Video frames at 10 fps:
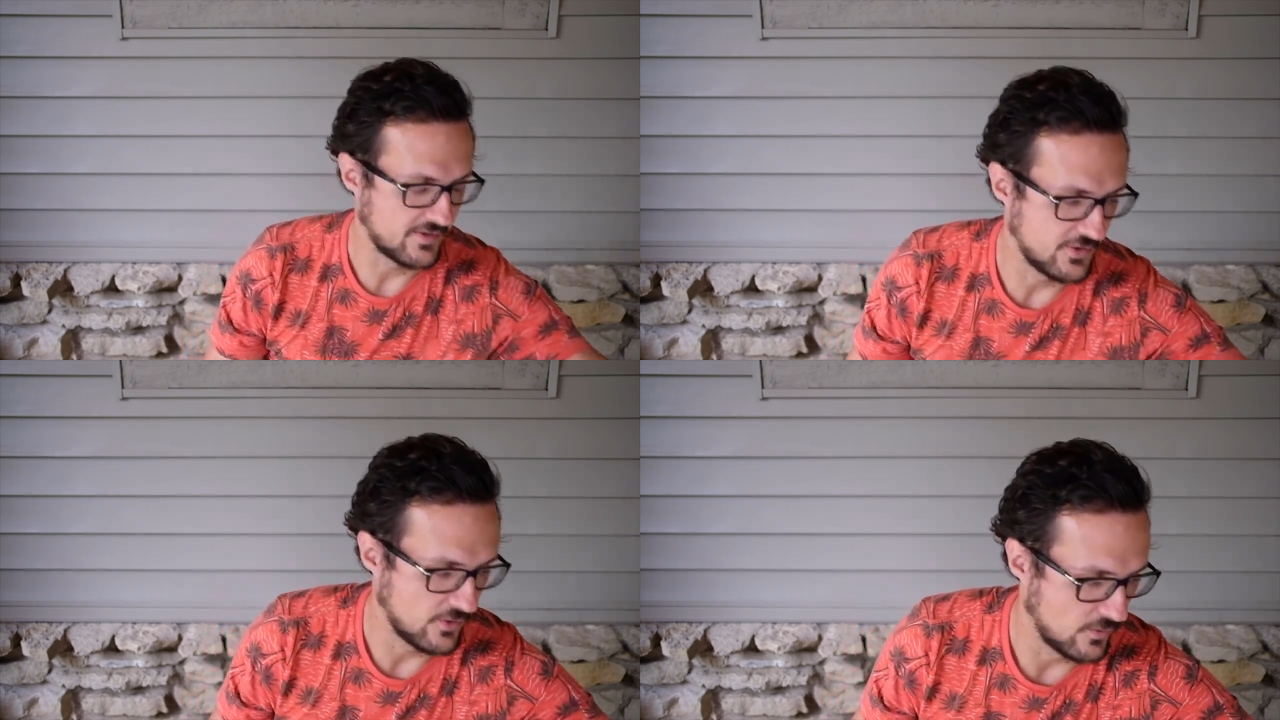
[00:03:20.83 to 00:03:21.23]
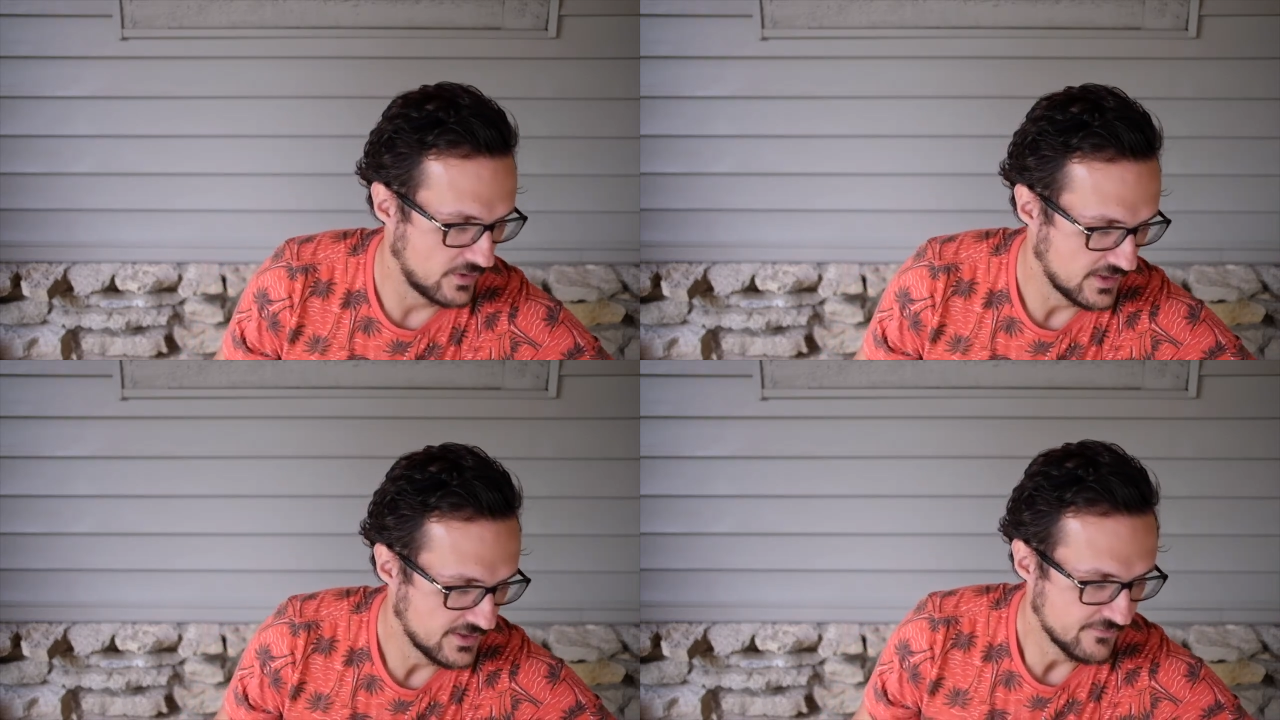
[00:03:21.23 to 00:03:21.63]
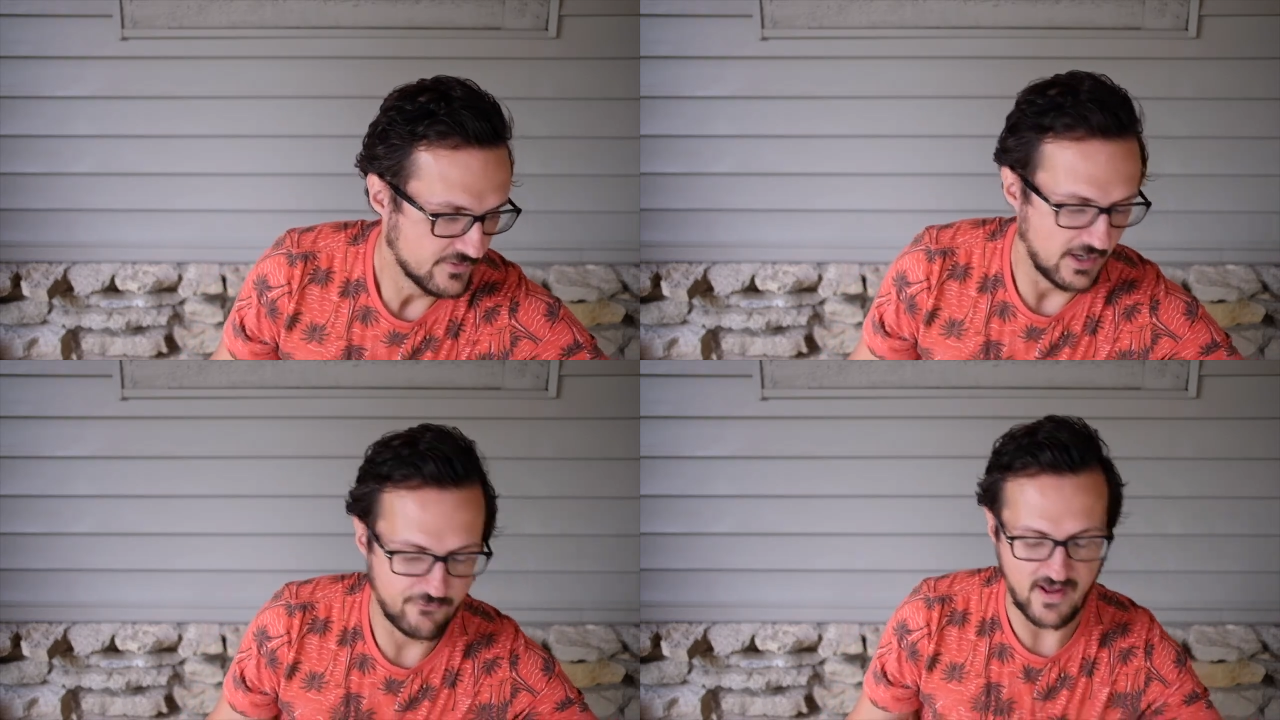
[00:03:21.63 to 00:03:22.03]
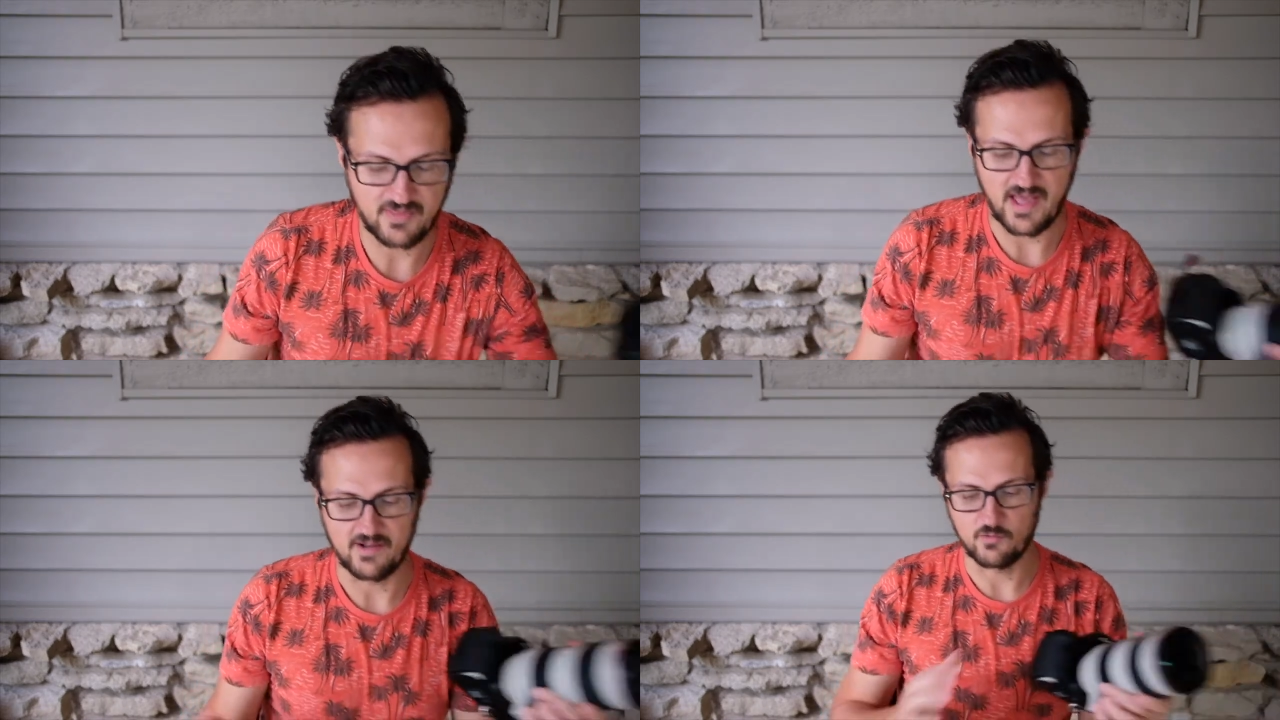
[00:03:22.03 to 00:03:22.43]
to affect
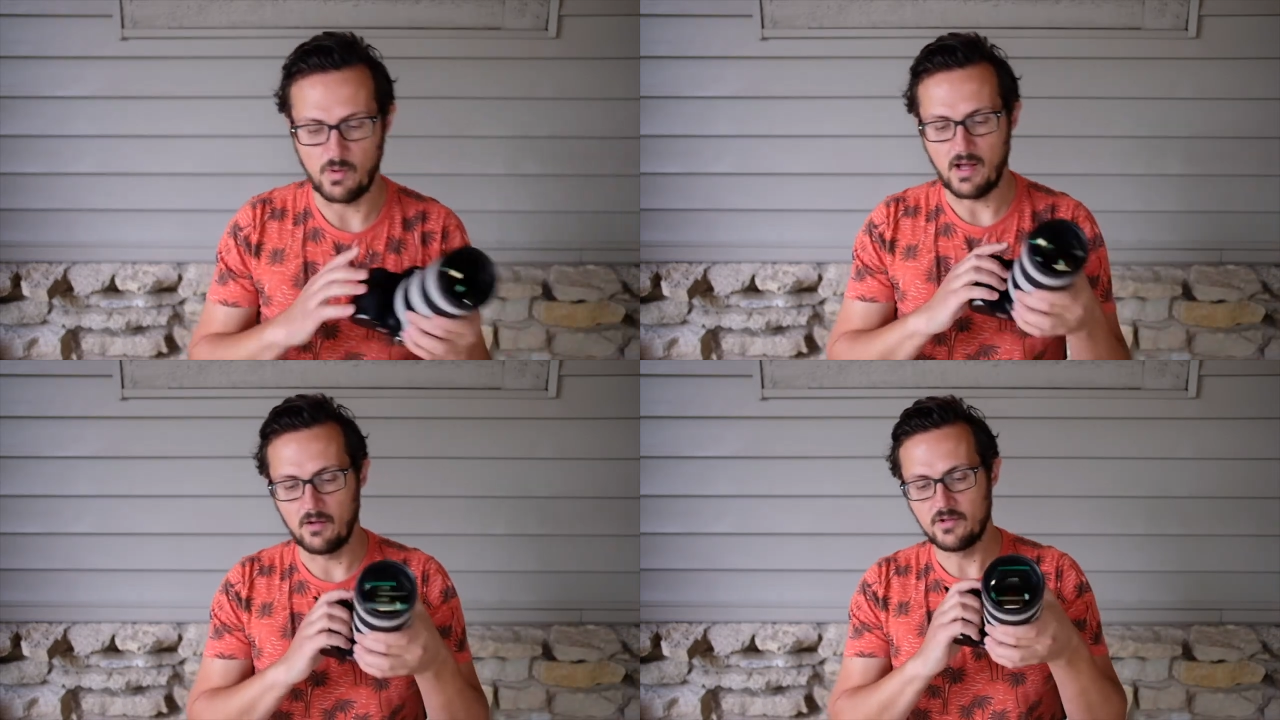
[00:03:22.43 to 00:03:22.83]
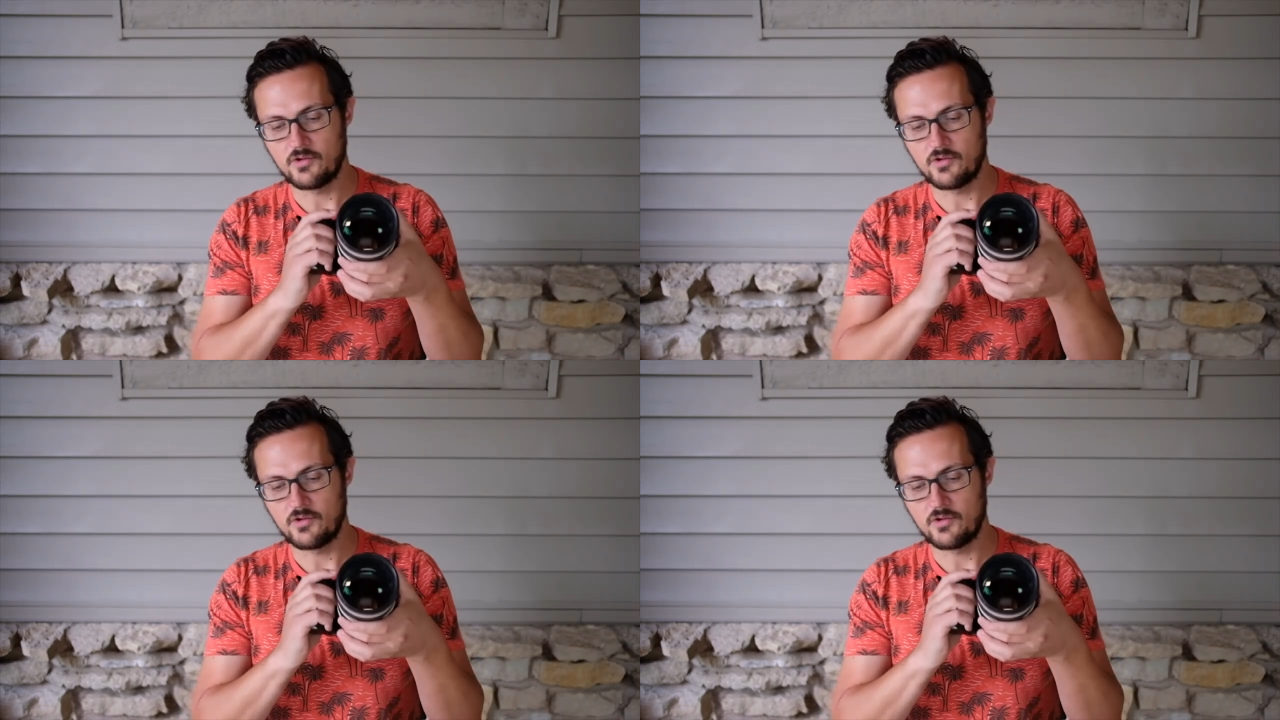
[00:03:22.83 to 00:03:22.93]
that as well.